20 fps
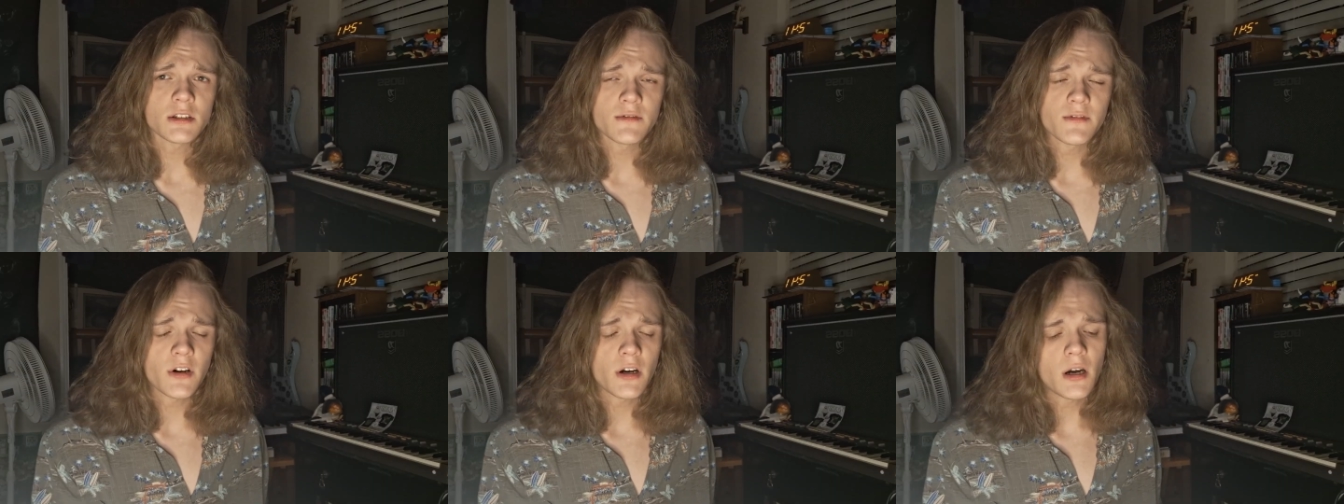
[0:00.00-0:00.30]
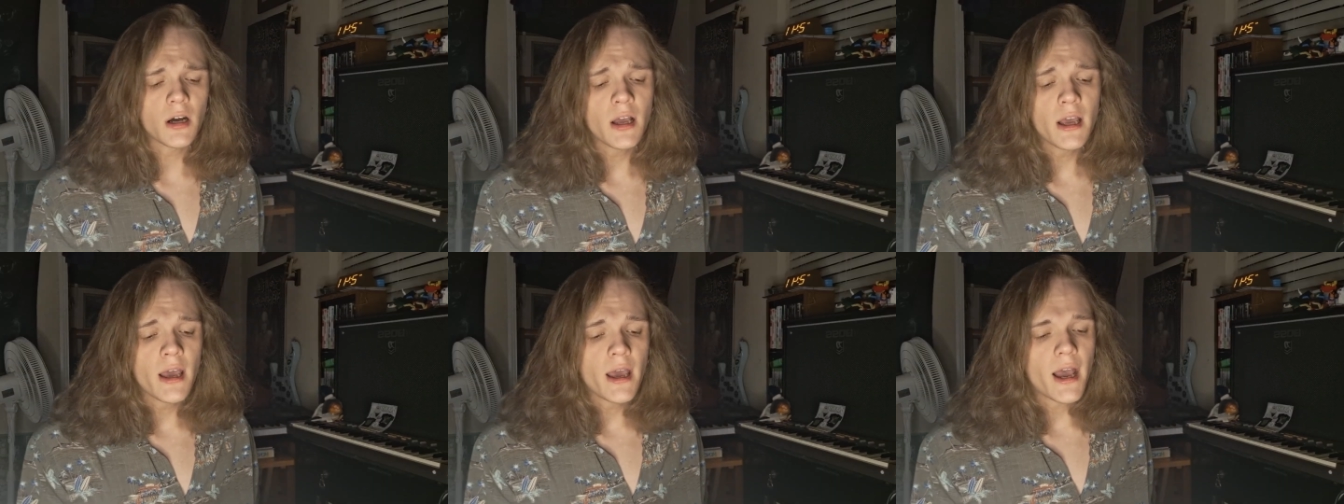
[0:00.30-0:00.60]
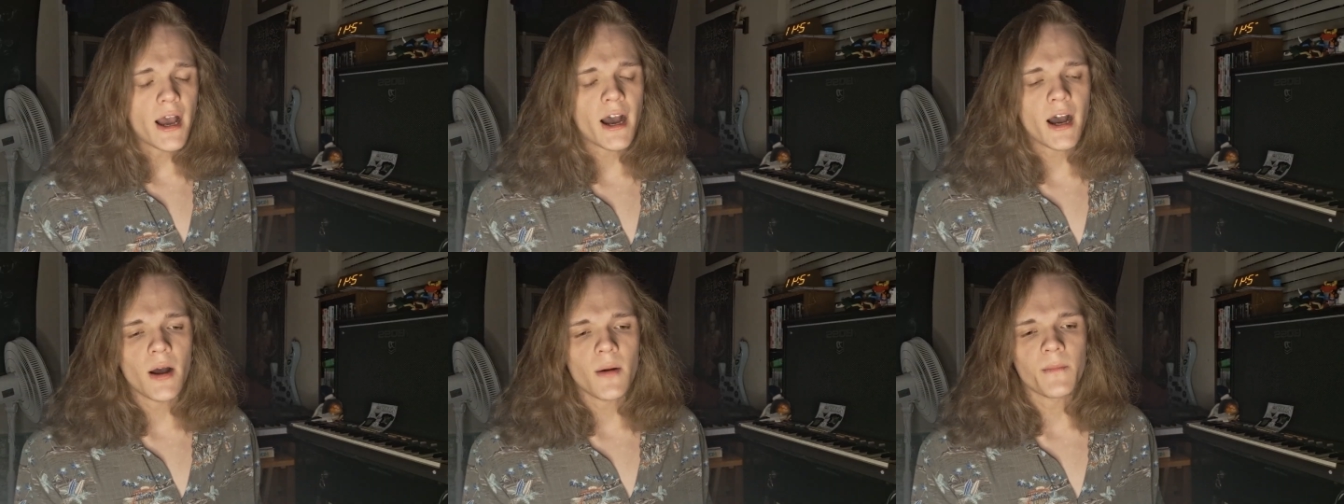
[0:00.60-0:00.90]
of all.
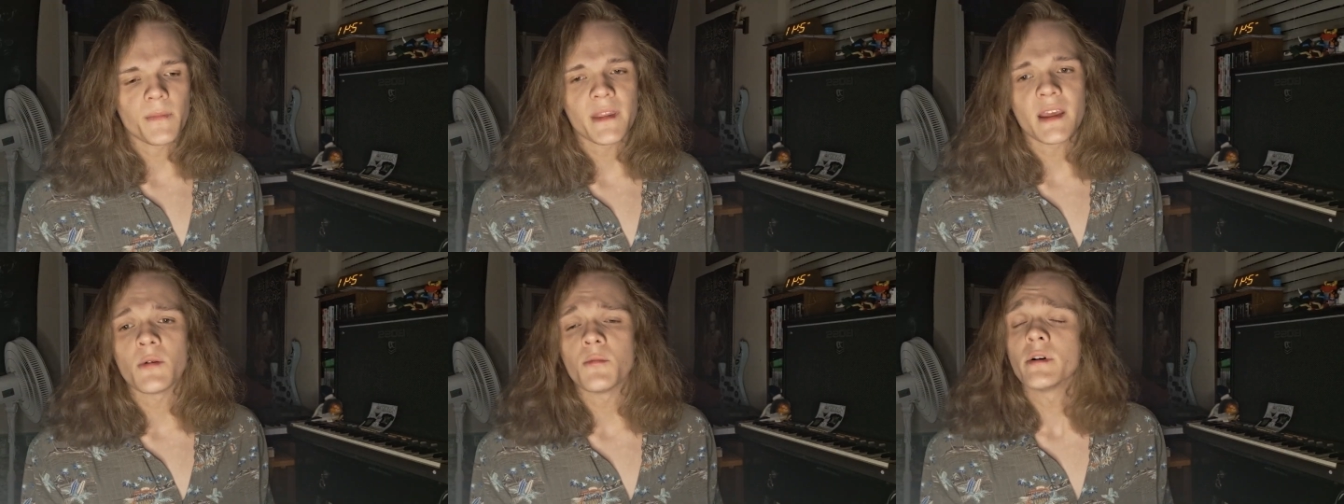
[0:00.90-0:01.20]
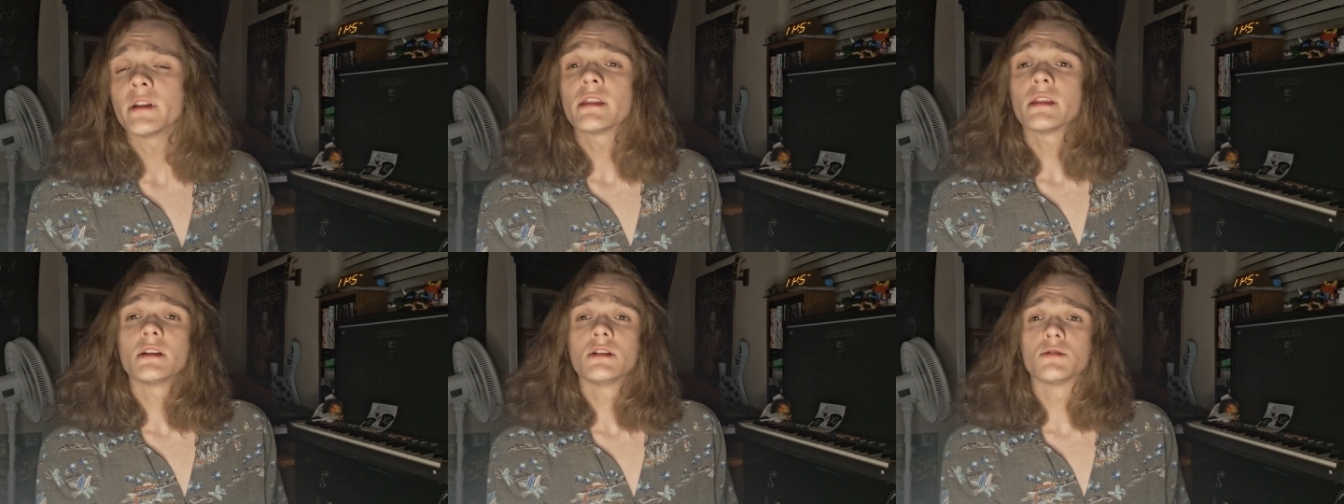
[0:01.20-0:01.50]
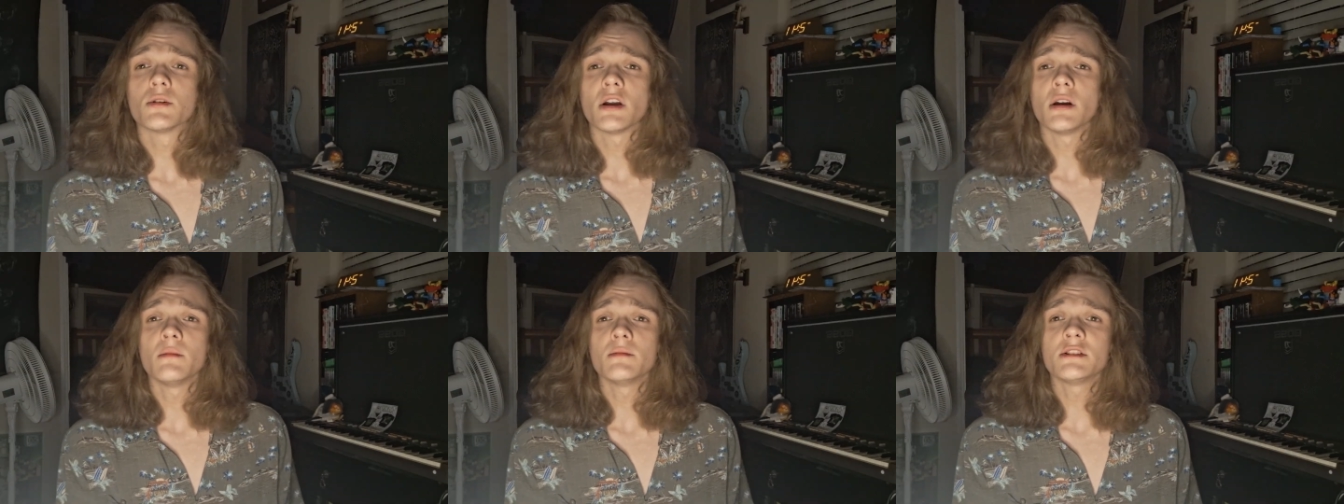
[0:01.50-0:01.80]
And with the
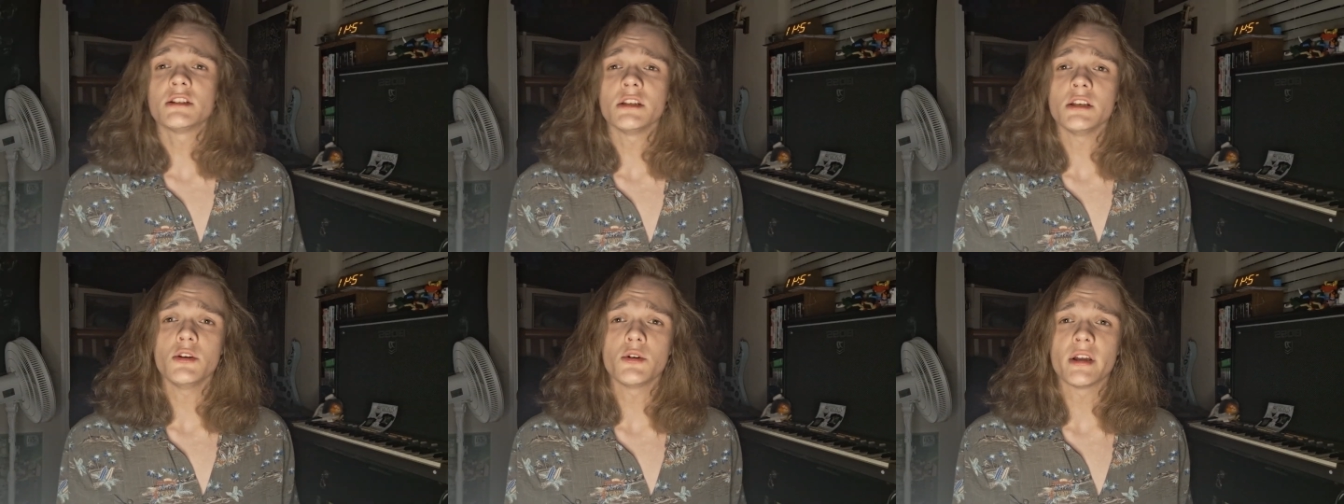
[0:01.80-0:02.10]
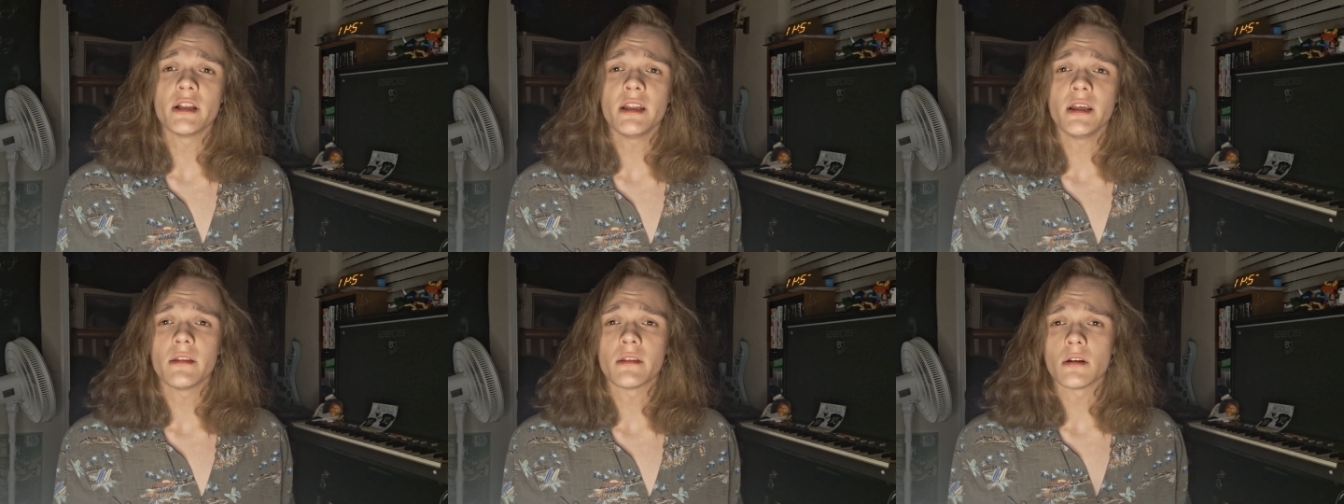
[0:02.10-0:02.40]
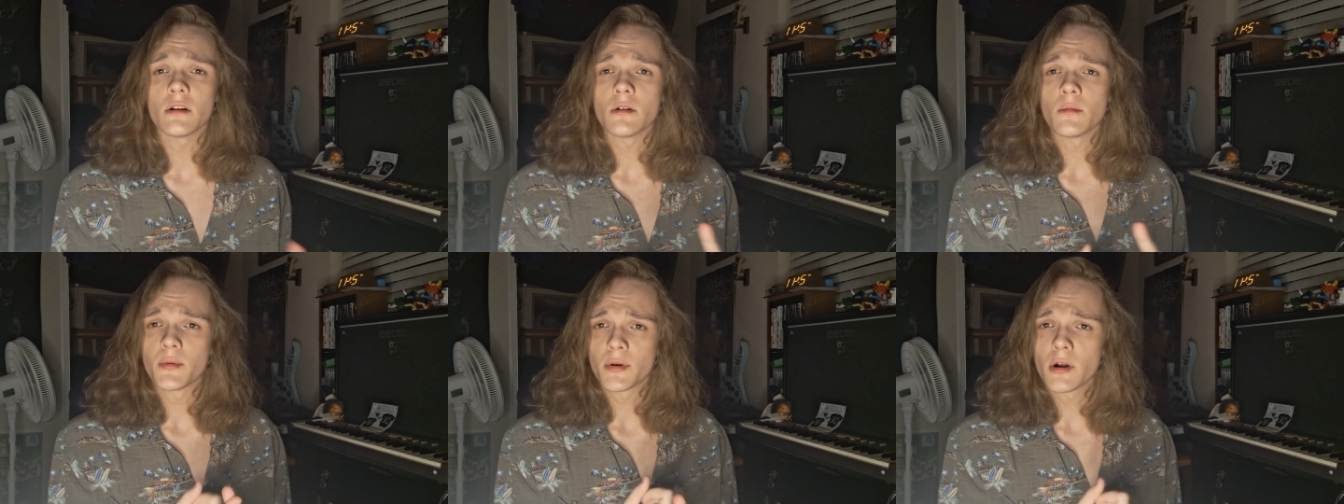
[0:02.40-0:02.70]
drums, you can
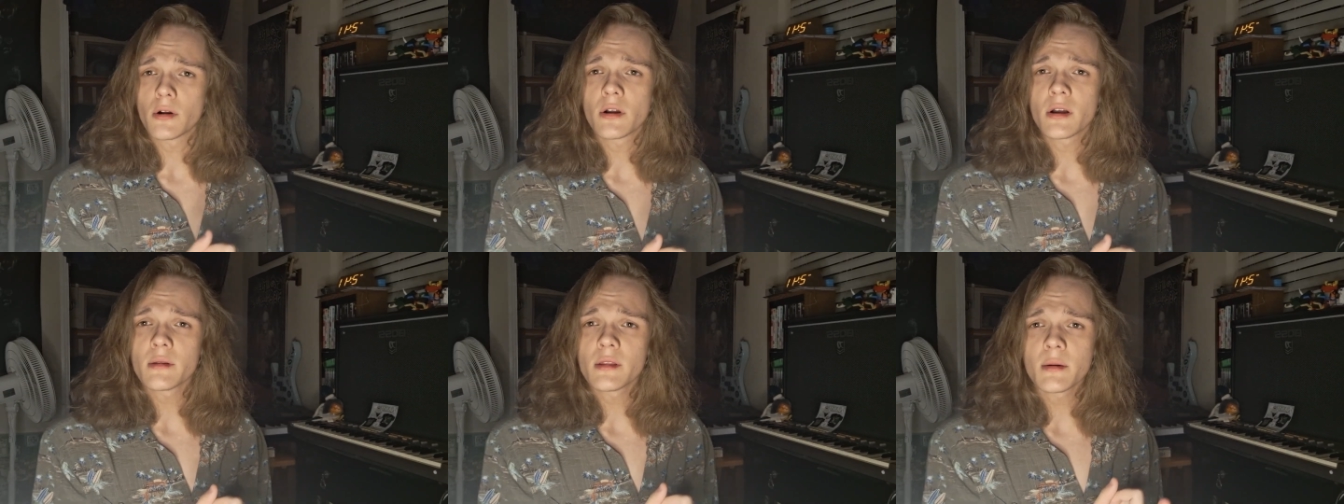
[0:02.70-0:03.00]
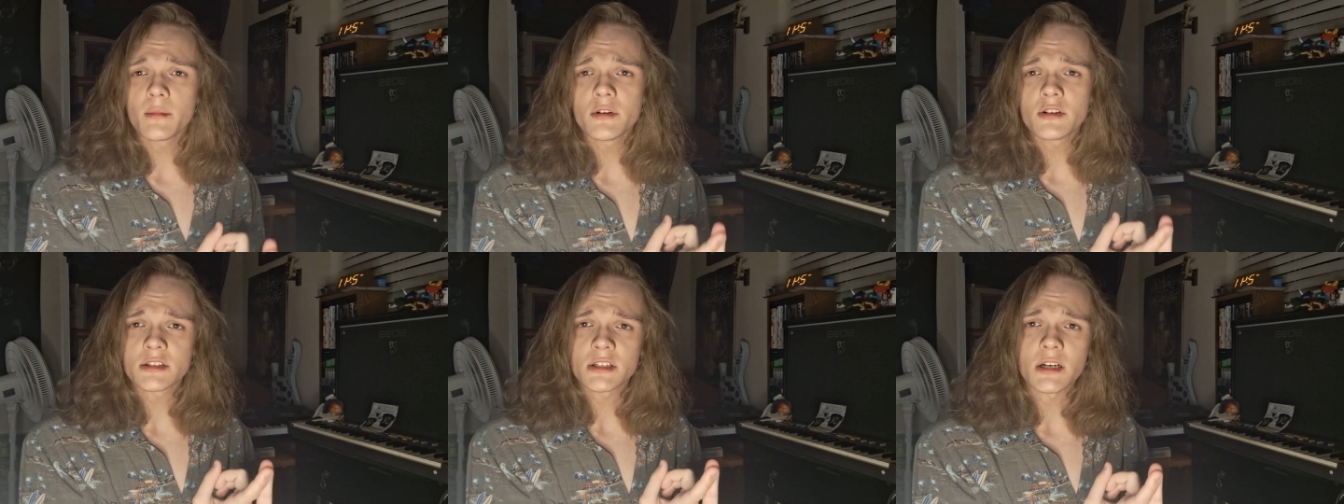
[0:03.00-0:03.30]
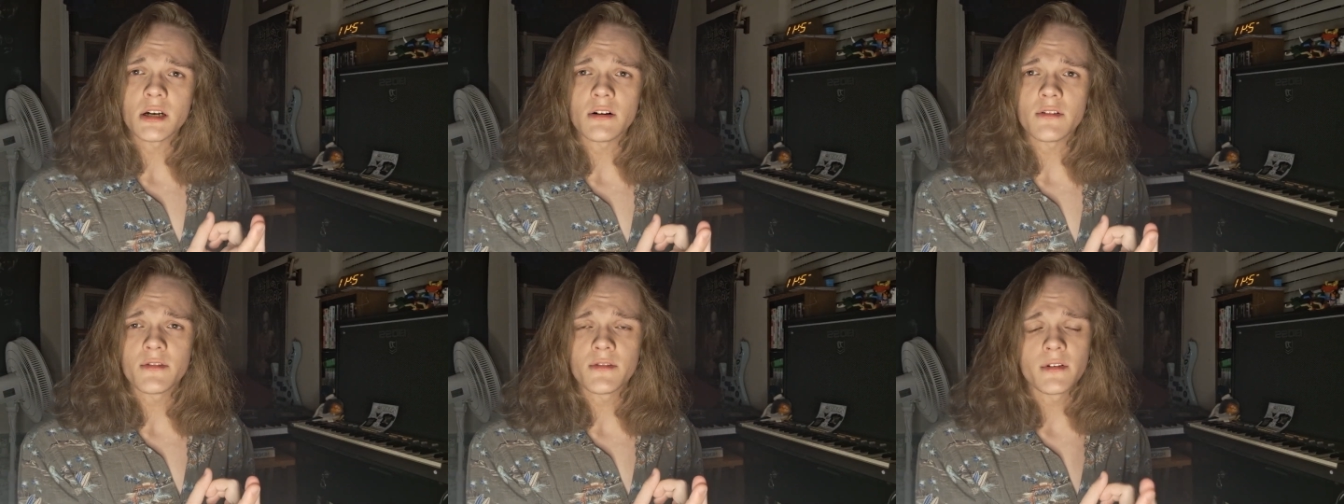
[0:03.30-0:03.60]
either program them
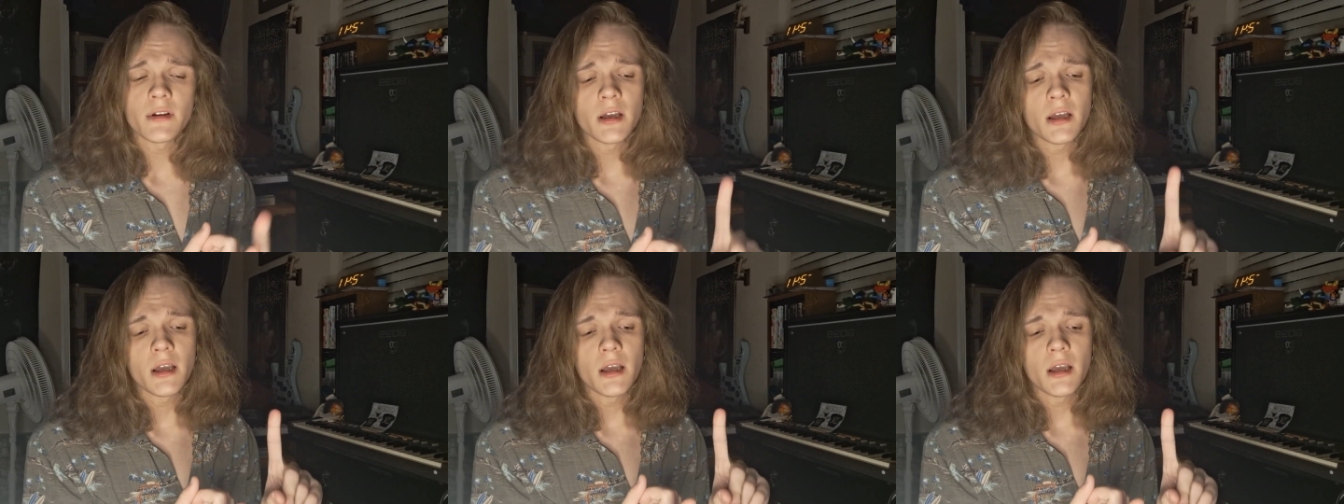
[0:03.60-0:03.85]
yourself,